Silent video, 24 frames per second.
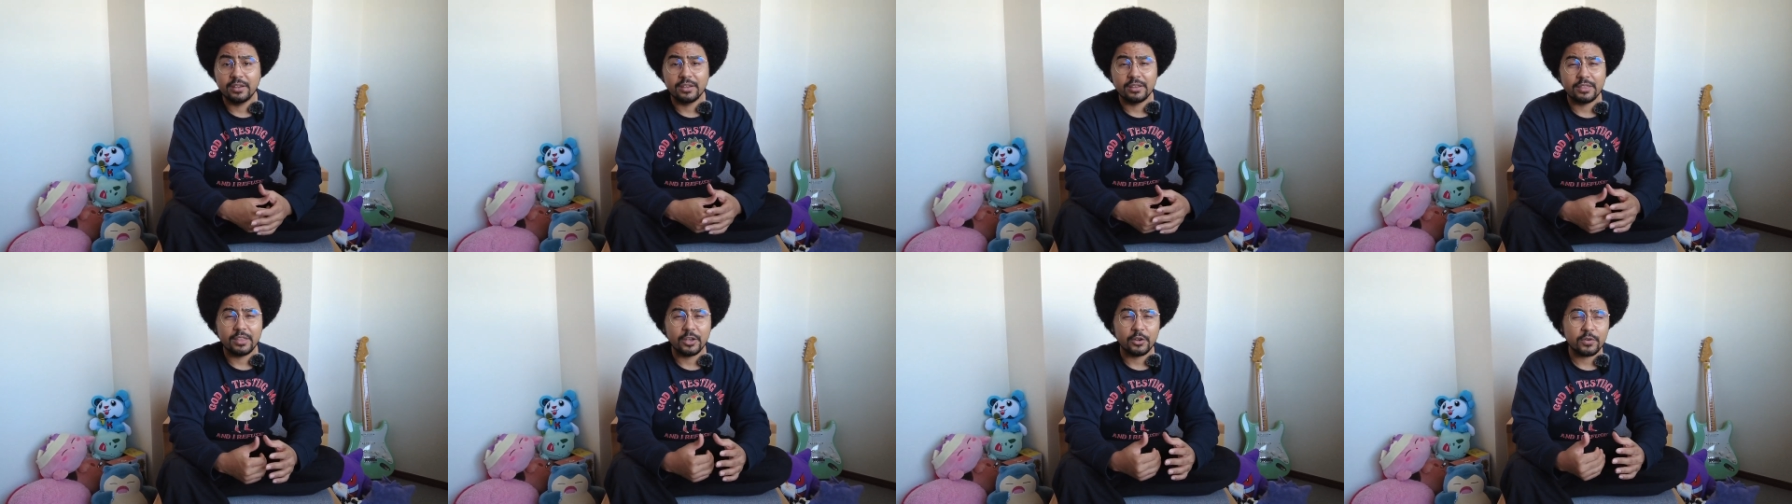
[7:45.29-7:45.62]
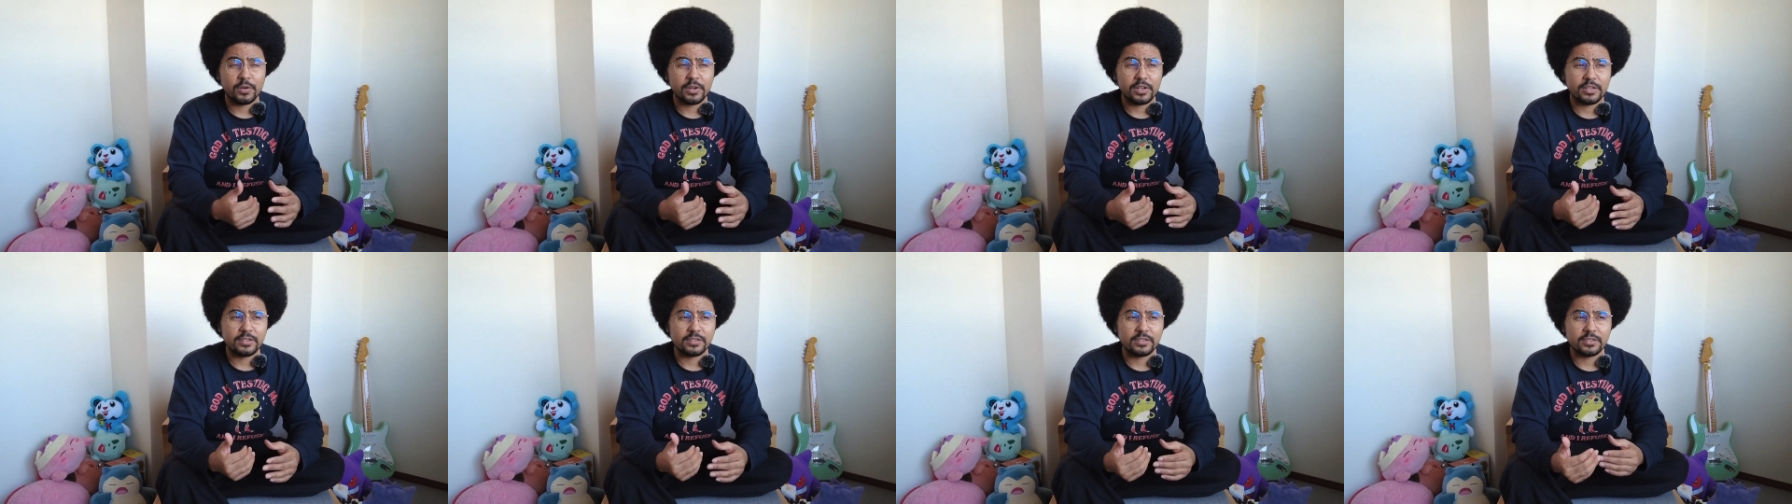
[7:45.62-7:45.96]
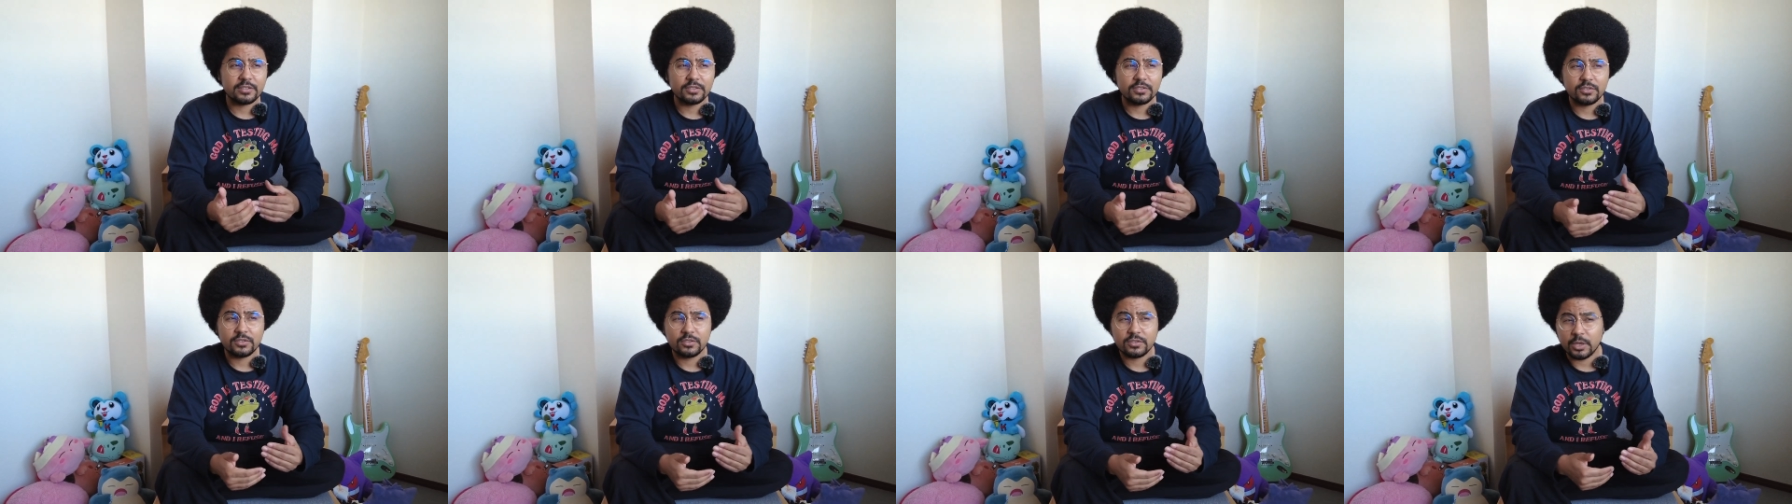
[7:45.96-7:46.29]
There is
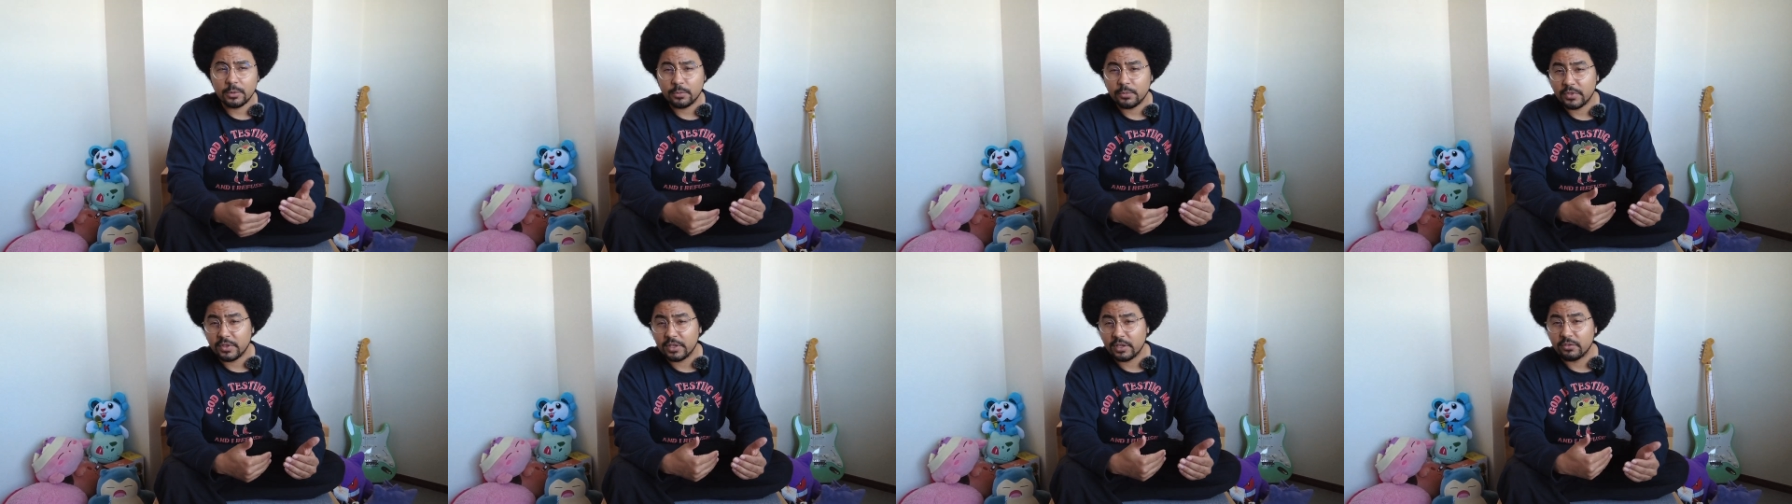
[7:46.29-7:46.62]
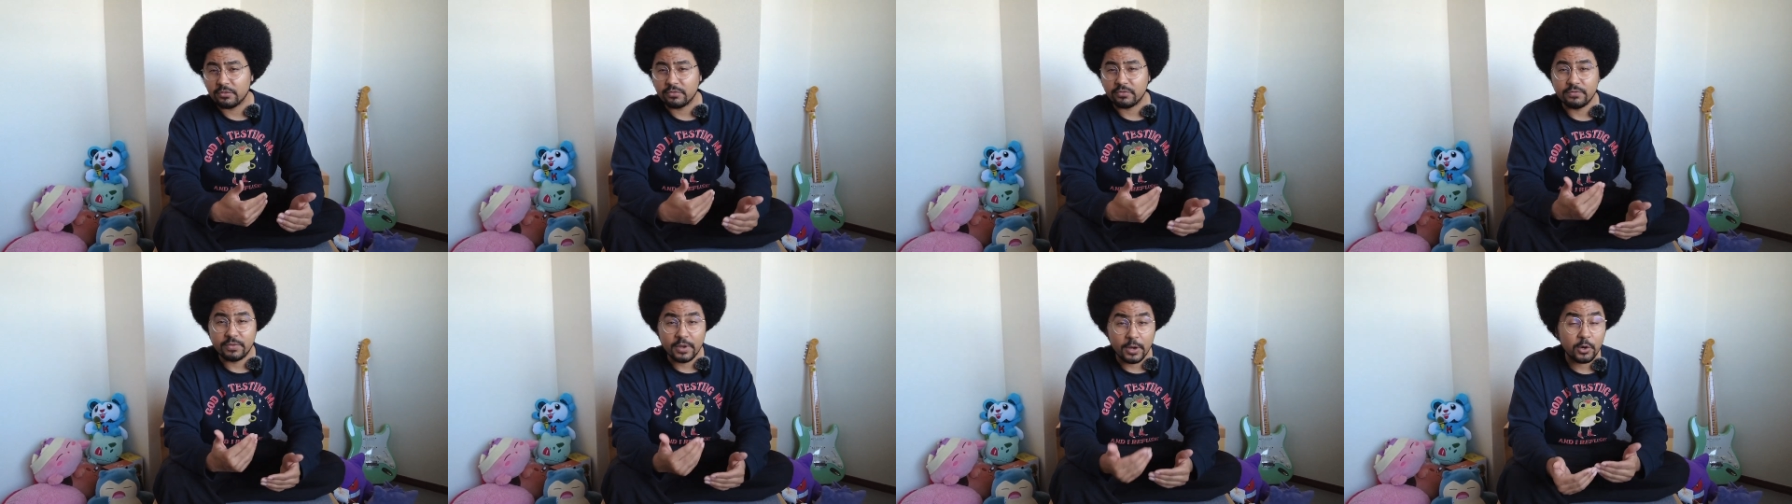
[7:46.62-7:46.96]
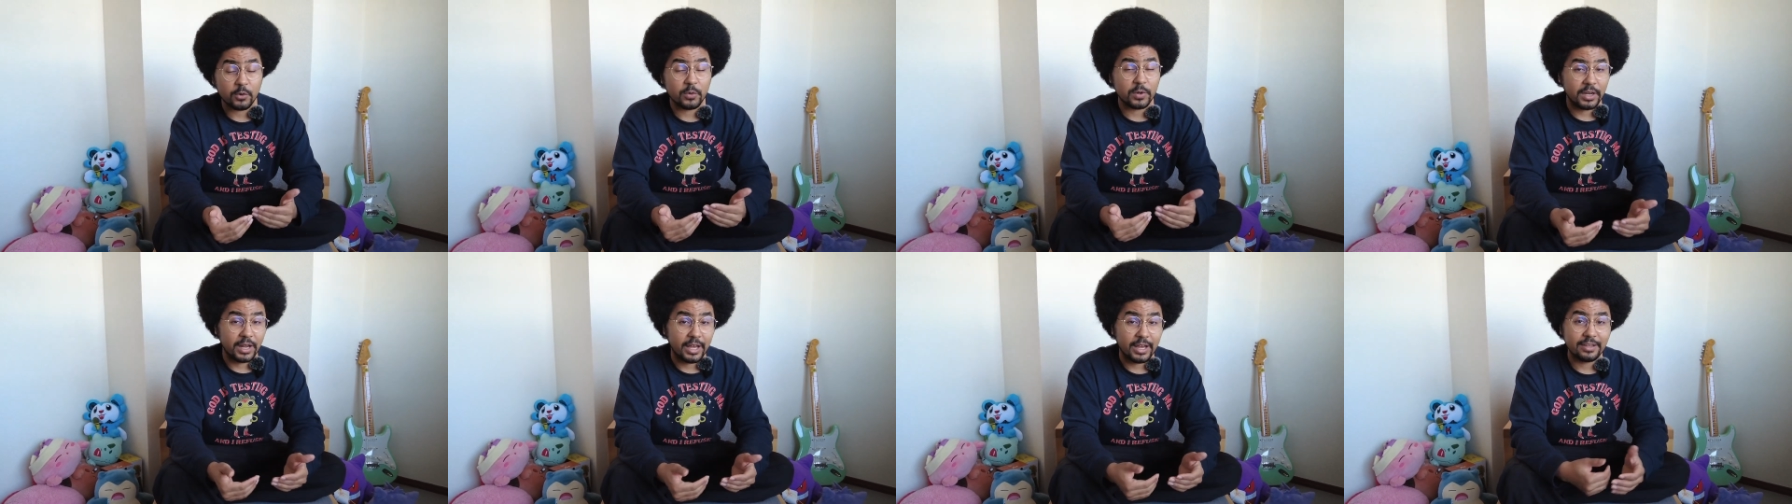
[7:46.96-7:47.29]
something very
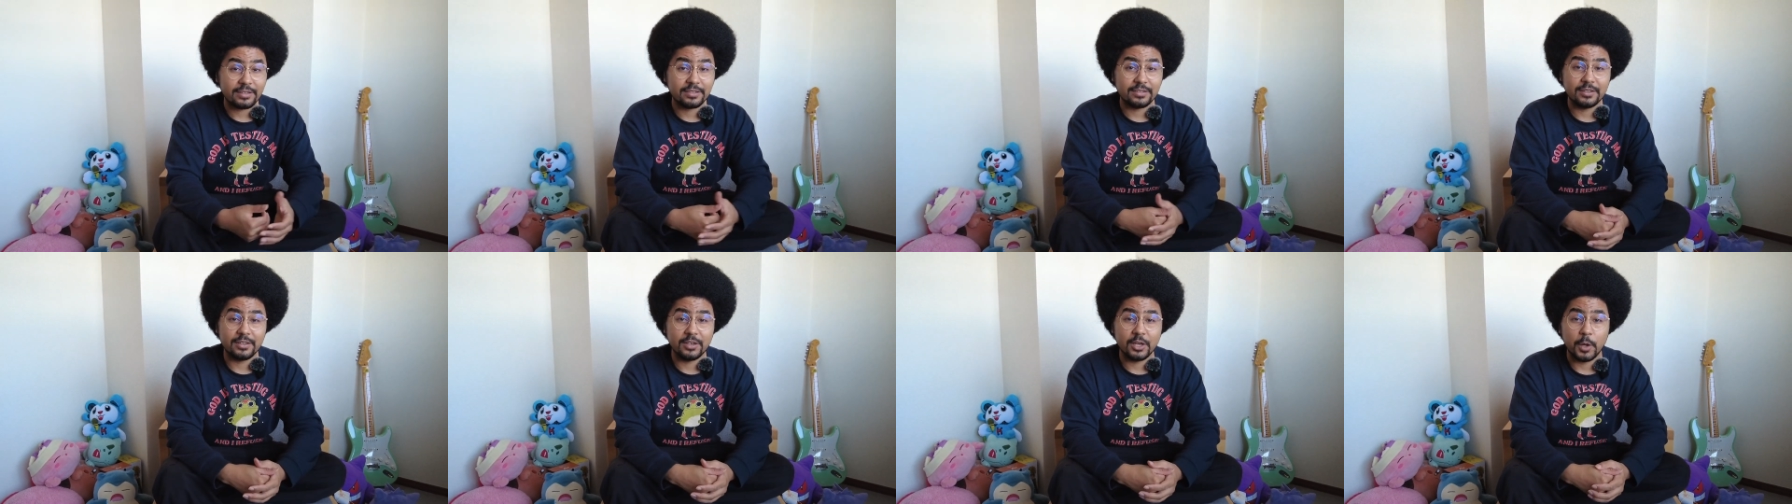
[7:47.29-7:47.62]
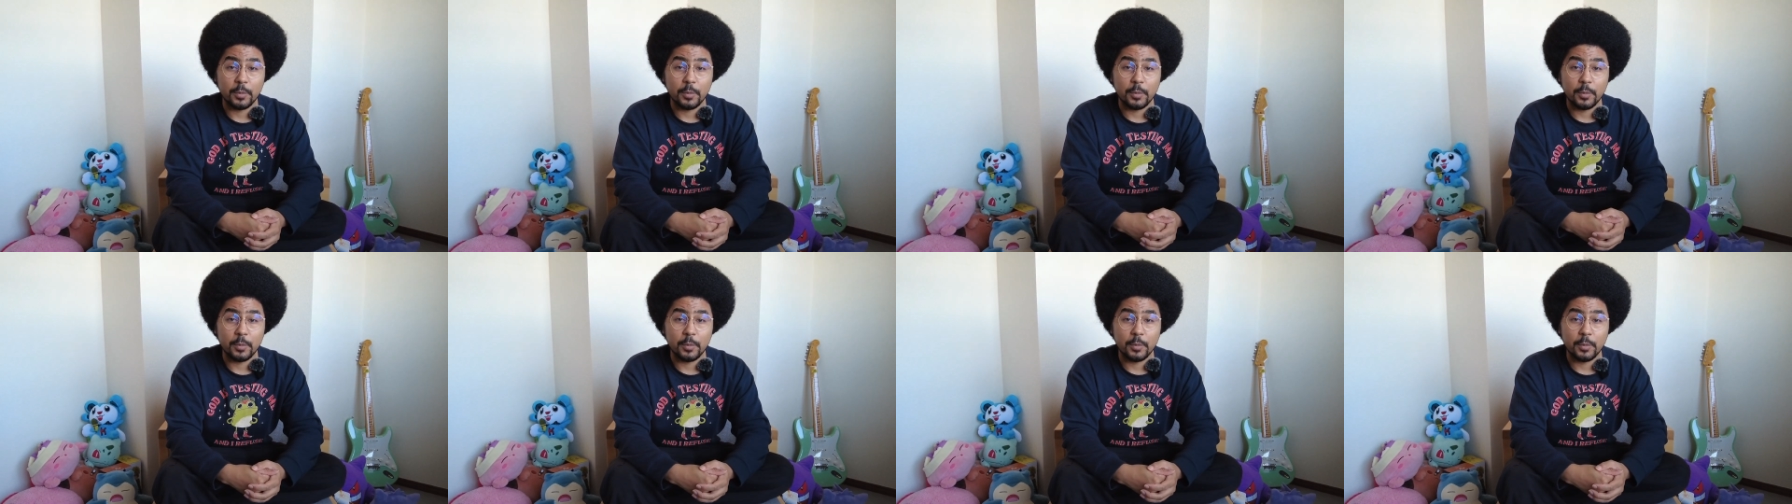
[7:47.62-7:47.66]
relaxing